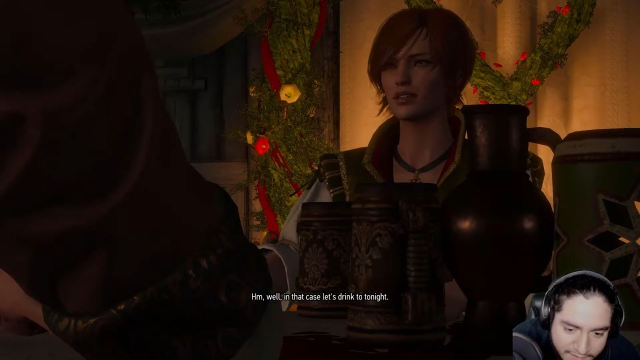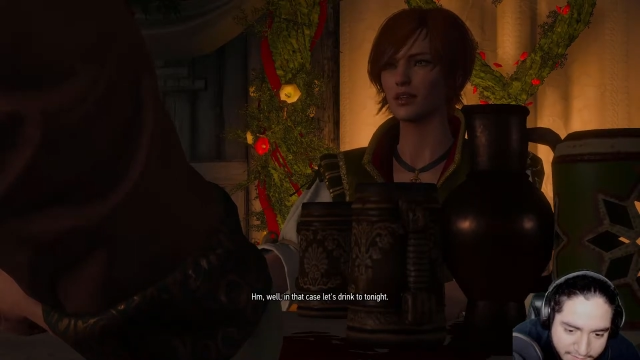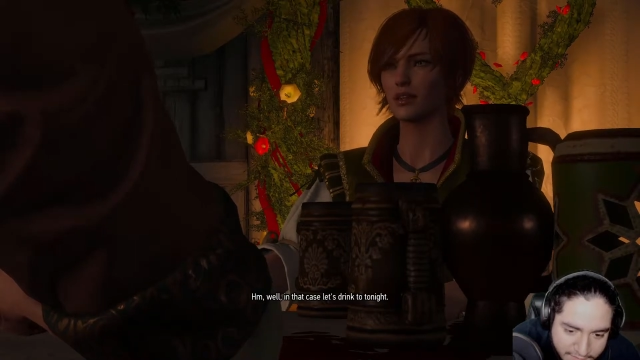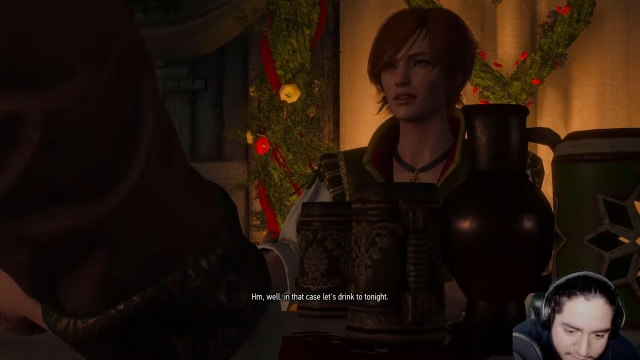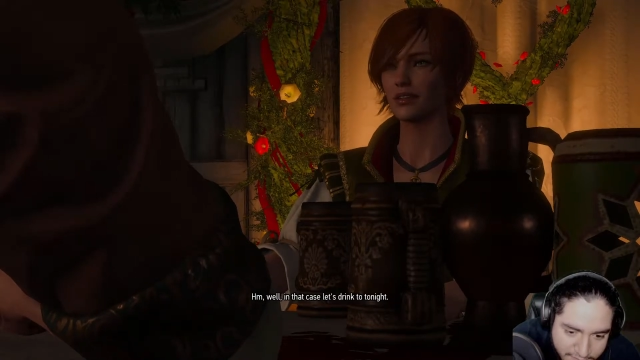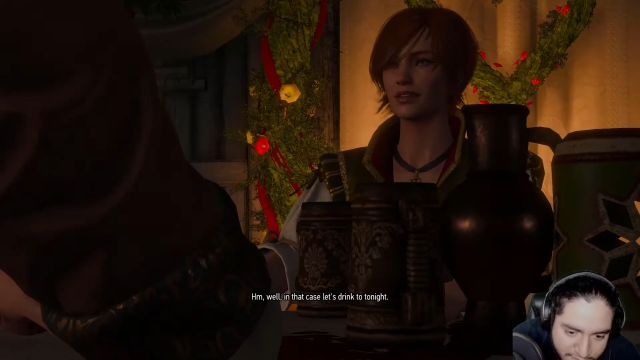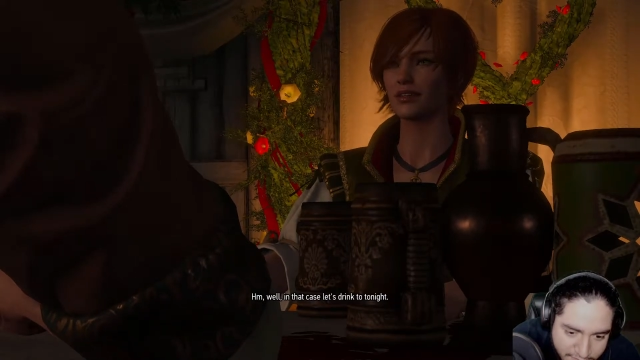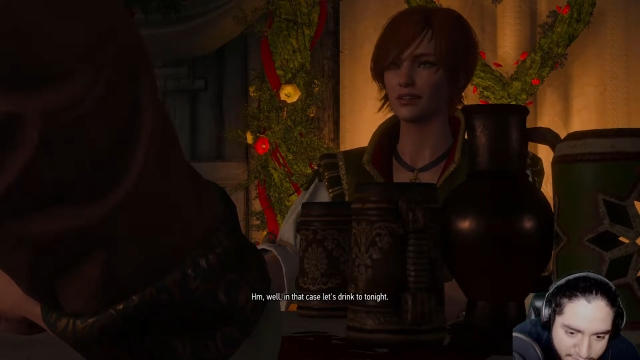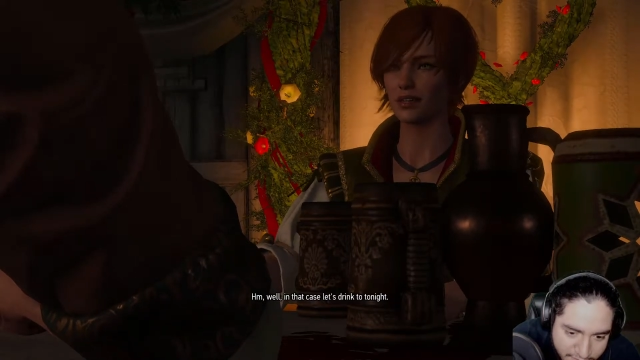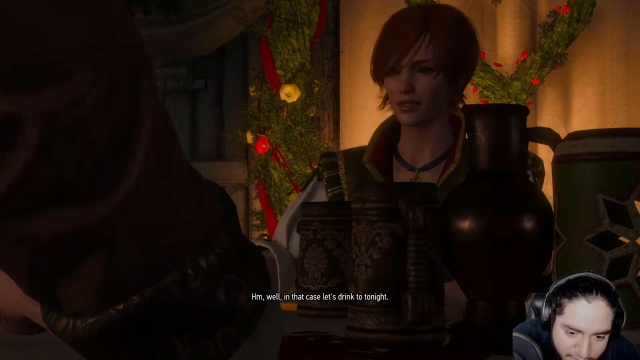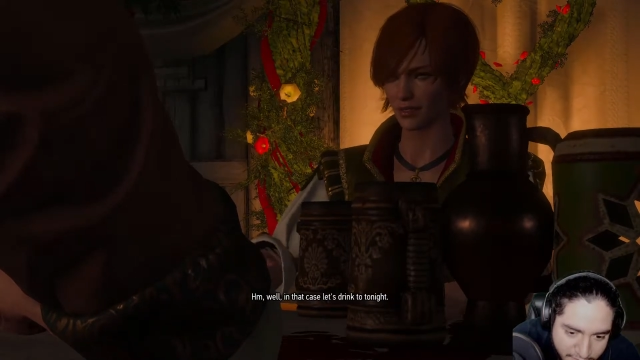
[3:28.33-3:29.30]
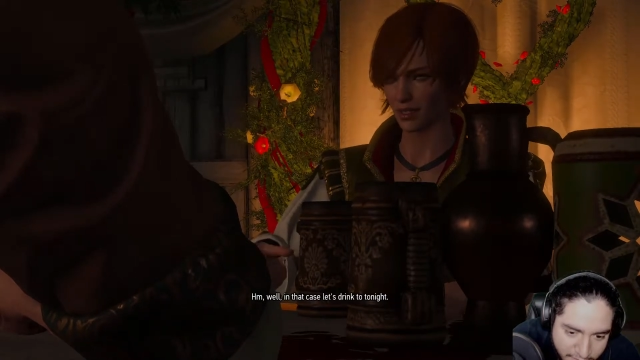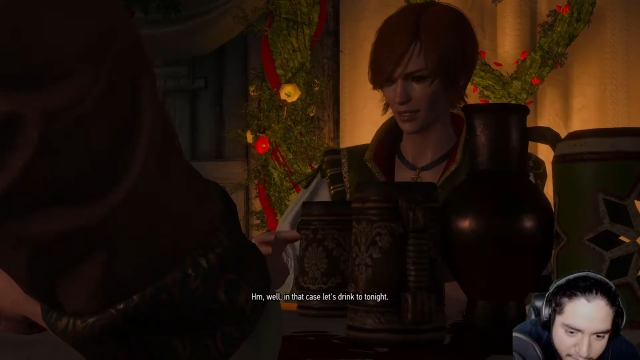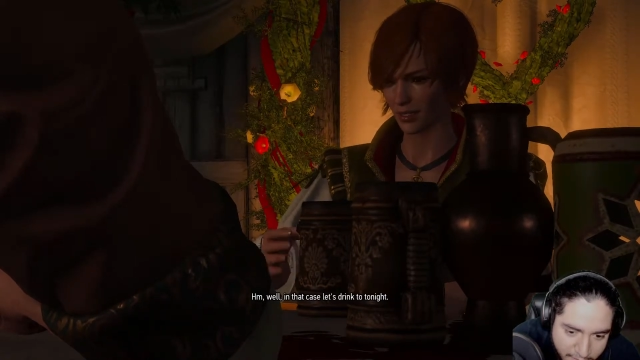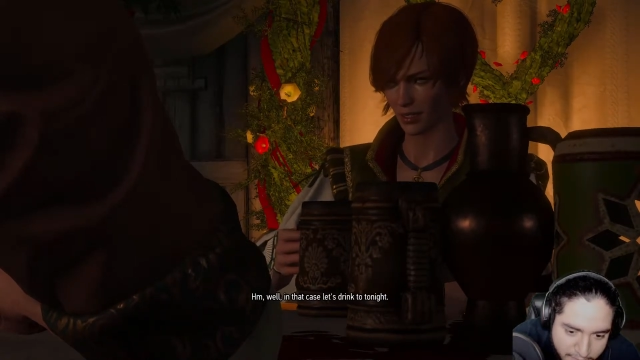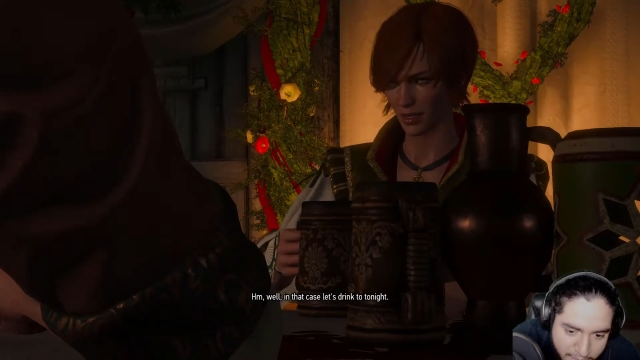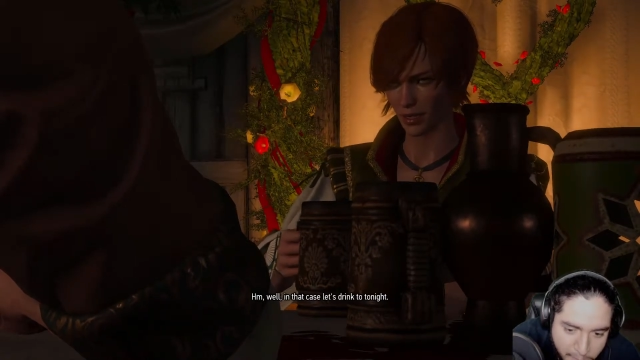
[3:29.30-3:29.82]
Speaker 1: In that case, let's
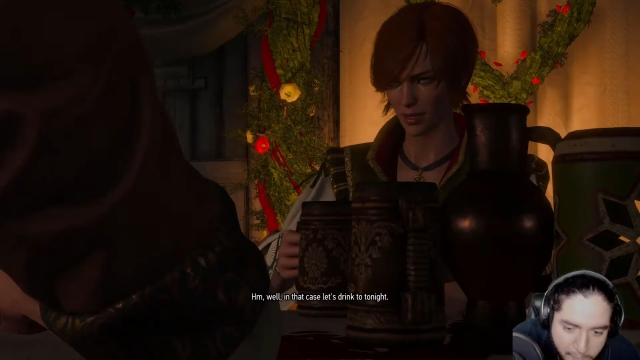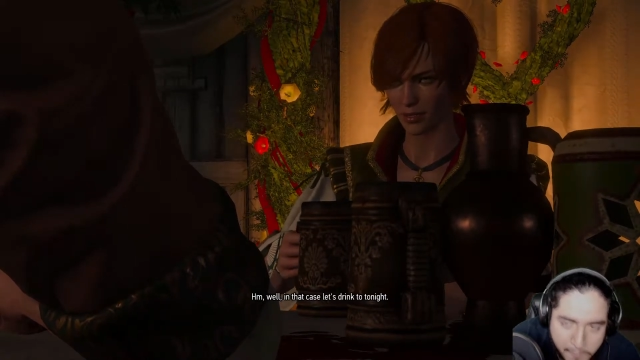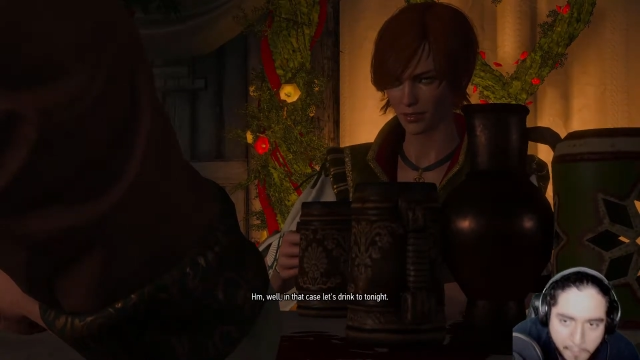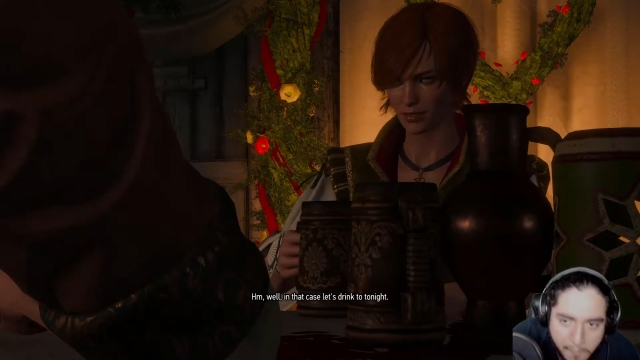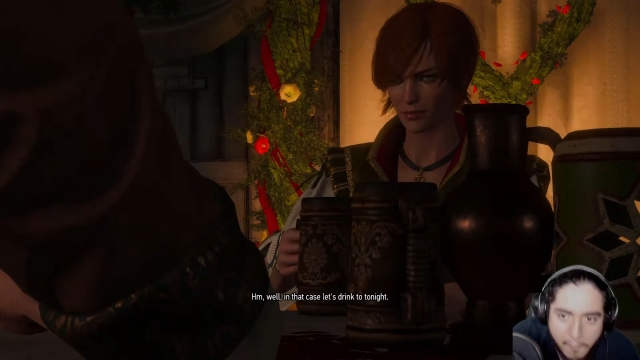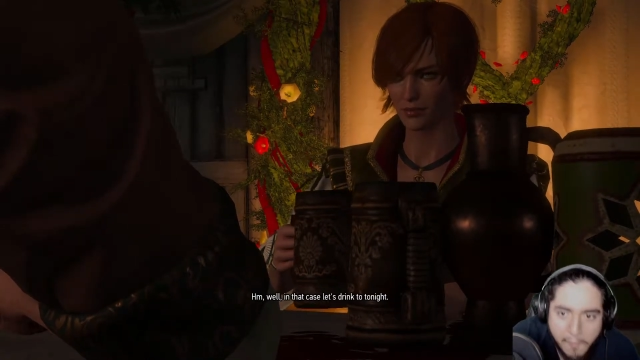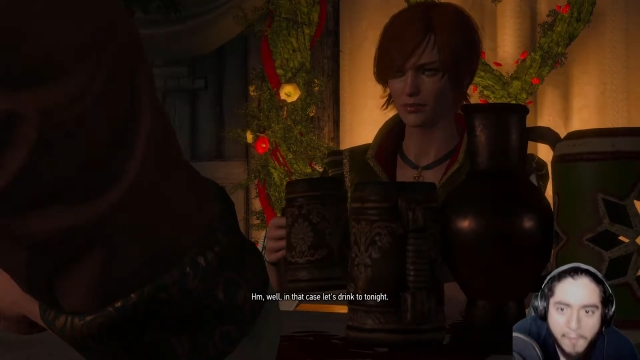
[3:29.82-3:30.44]
drink to tonight.